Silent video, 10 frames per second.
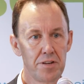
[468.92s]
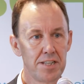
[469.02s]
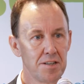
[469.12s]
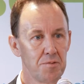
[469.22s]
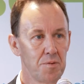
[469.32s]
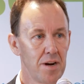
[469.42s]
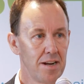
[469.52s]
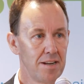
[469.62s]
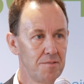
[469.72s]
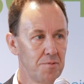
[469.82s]
reason
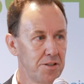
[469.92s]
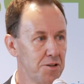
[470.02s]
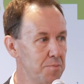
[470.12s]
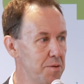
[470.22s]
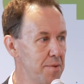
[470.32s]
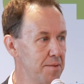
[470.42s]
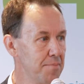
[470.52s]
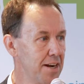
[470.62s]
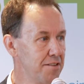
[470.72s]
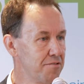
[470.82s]
why we should be
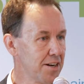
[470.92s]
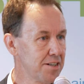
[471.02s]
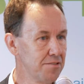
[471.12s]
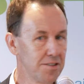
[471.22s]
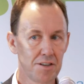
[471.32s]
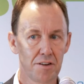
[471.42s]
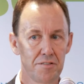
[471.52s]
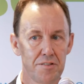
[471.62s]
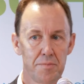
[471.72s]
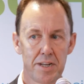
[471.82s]
manufacturing
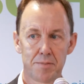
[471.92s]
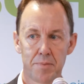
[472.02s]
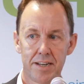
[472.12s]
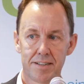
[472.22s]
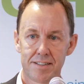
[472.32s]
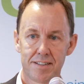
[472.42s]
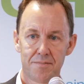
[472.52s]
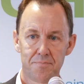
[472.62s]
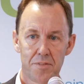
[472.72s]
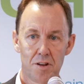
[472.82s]
solvent-based paints.
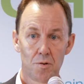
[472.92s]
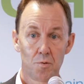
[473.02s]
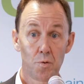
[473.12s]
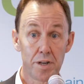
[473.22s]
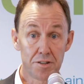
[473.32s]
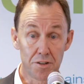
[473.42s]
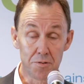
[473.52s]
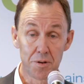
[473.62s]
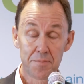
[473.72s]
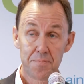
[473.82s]
We
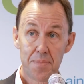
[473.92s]
do.